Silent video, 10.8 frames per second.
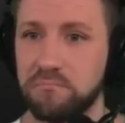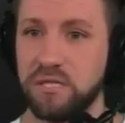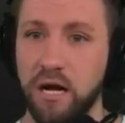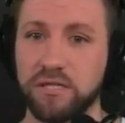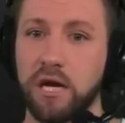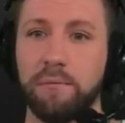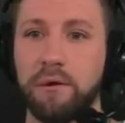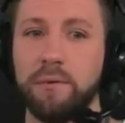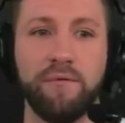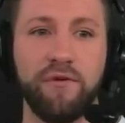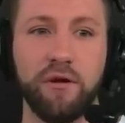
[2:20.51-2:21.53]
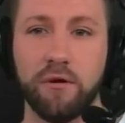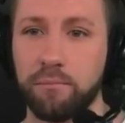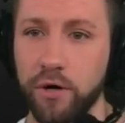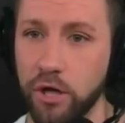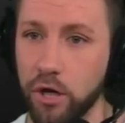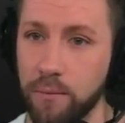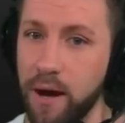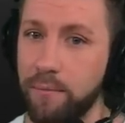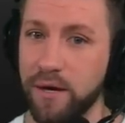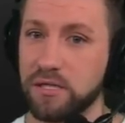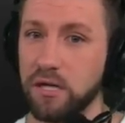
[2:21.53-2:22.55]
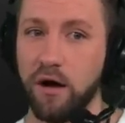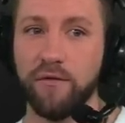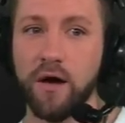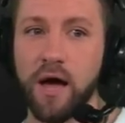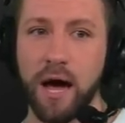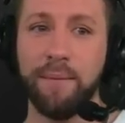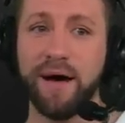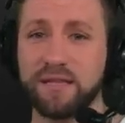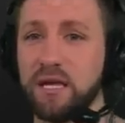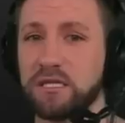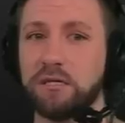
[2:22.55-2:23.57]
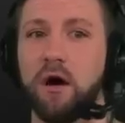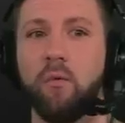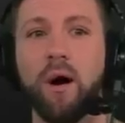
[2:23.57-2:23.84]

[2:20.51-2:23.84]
sounds like I'm going to be feeling pretty good about myself. How about this, though?